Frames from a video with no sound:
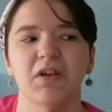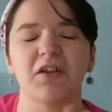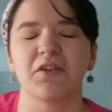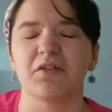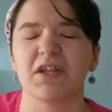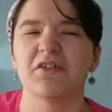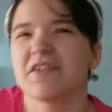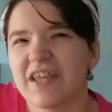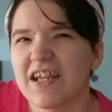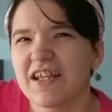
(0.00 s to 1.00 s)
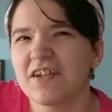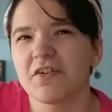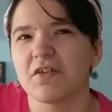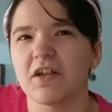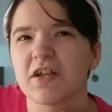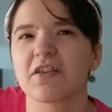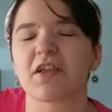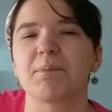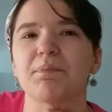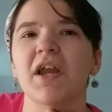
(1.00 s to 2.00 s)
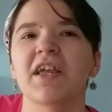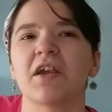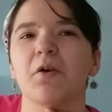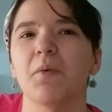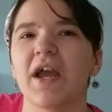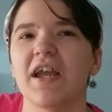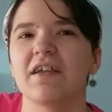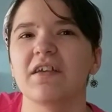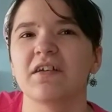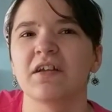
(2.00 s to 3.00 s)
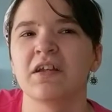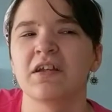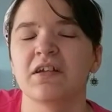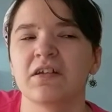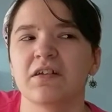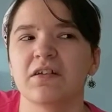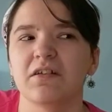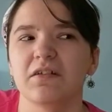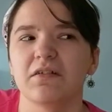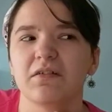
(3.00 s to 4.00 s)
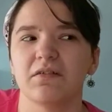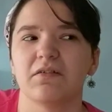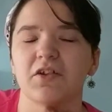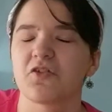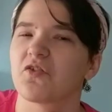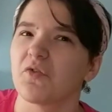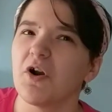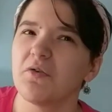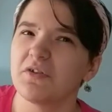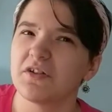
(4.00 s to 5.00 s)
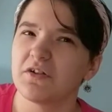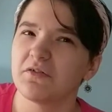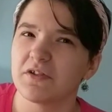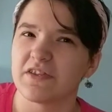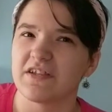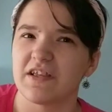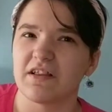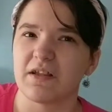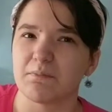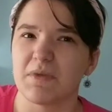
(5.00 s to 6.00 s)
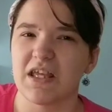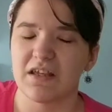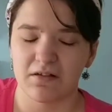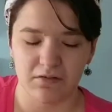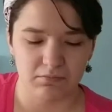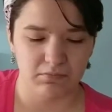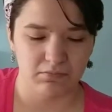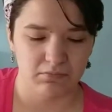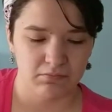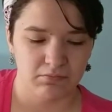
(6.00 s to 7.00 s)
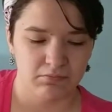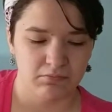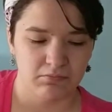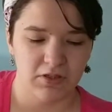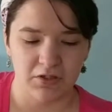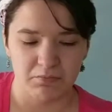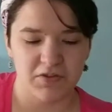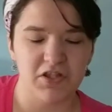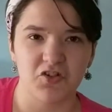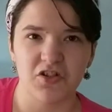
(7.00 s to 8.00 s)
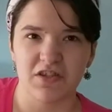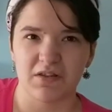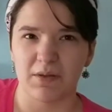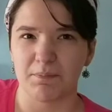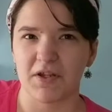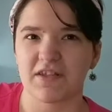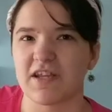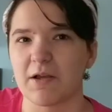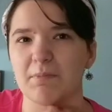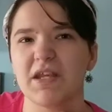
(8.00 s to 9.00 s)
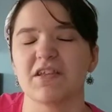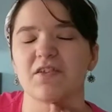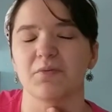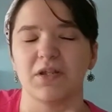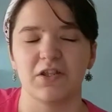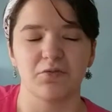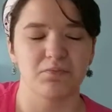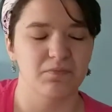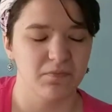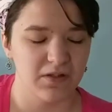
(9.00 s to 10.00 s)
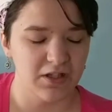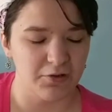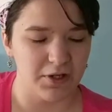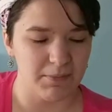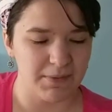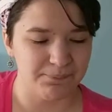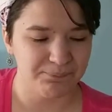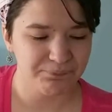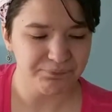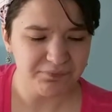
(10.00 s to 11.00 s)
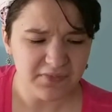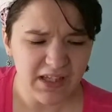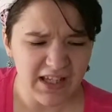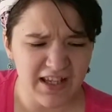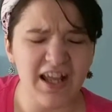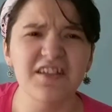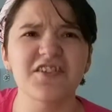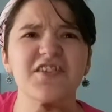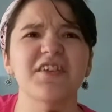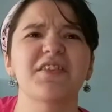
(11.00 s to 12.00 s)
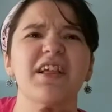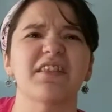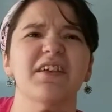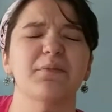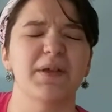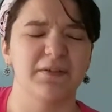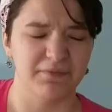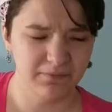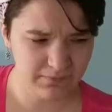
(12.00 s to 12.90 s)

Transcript: I don't know, irritating. Your, like it's like breaking away your throat, you know, because they say like meat, you know, citrus it like breaks down meat. So when you, you know what I mean, kind of just gives that little bit of